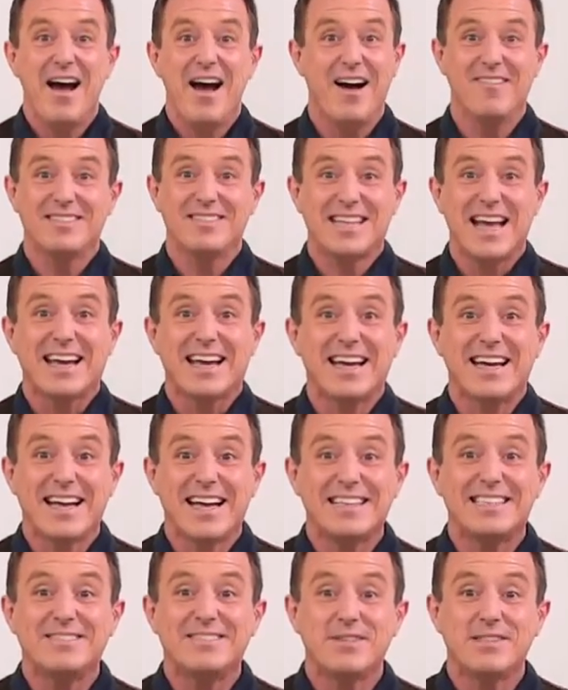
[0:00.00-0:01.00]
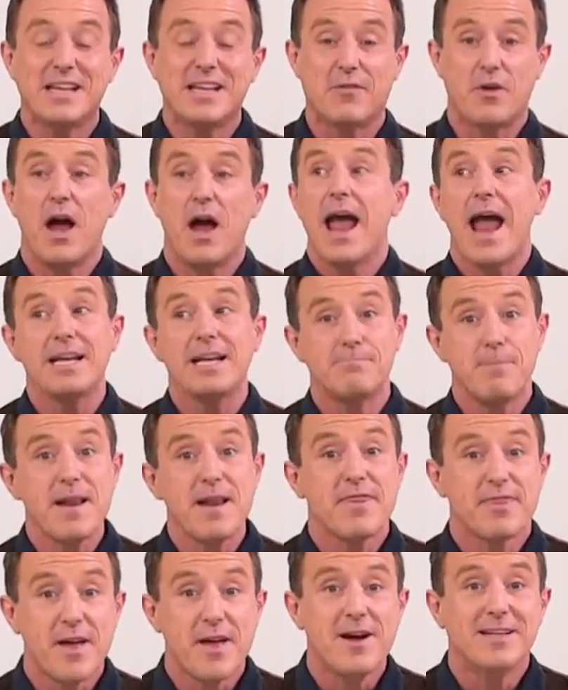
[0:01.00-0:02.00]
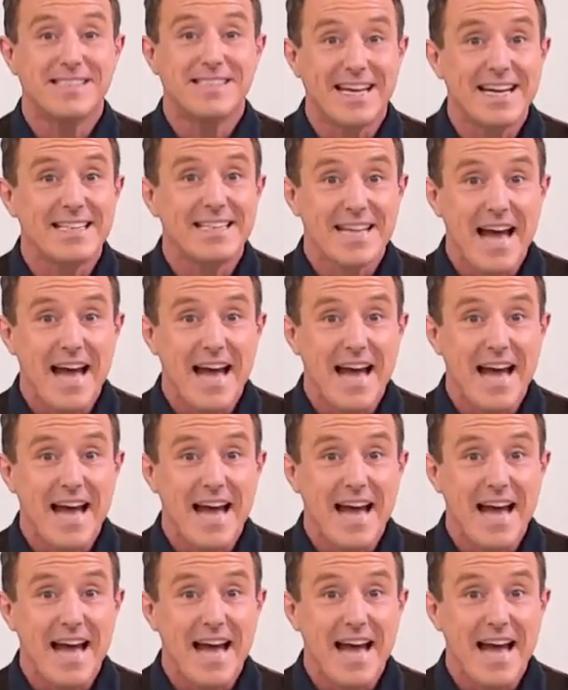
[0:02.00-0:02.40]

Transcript: I'm second guessing myself. It's been thirteen